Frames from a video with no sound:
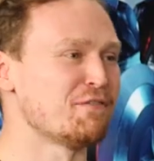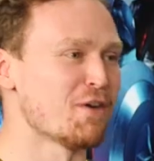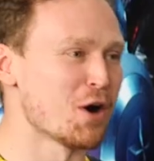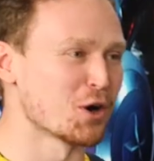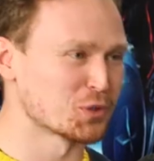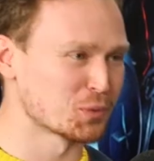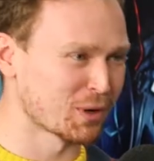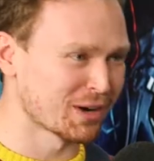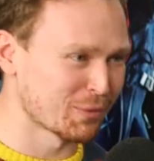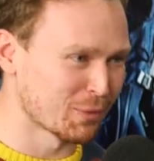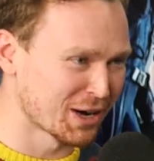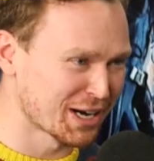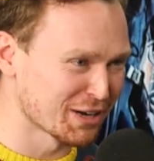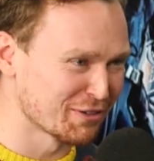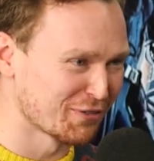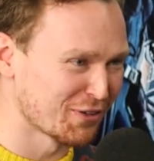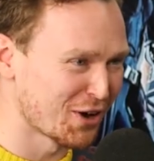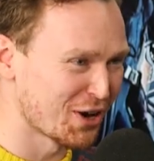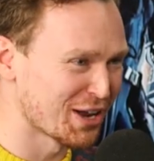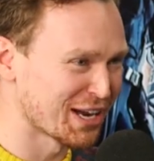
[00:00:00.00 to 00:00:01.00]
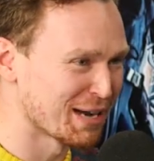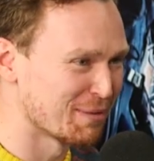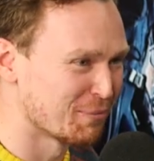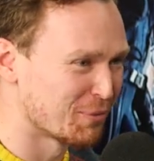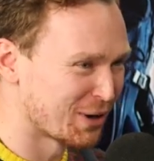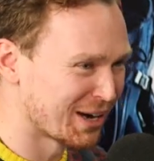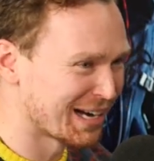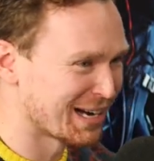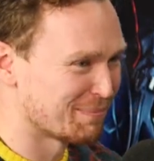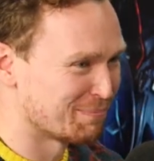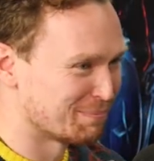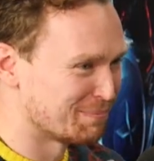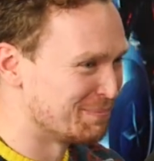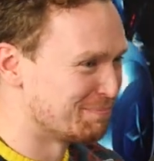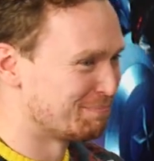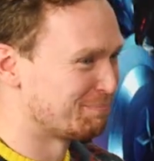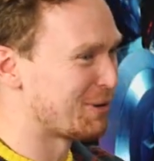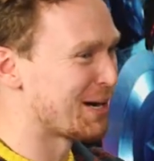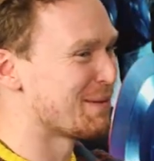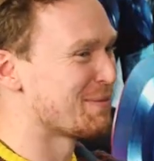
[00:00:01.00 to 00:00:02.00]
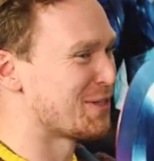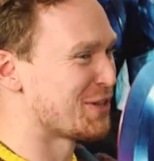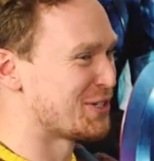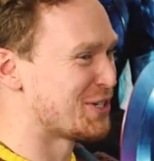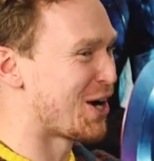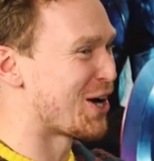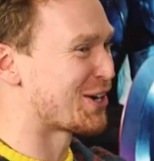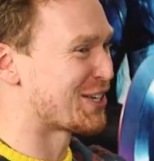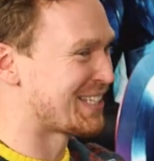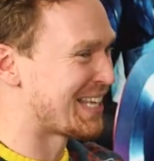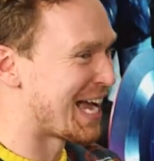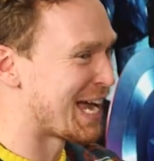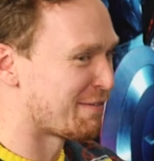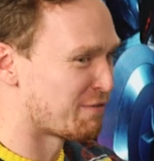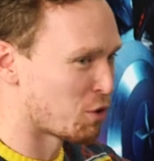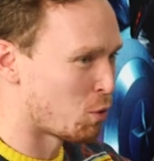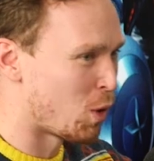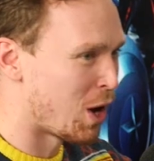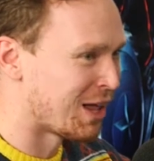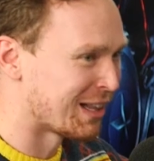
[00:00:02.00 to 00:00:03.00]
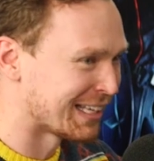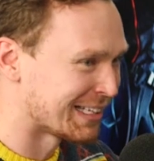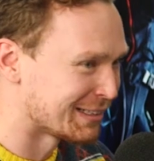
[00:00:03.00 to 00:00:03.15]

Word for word: folks. We're, we're yeah. converting him. We're gonna yeah. bring him to the dark side I'm of the wallet.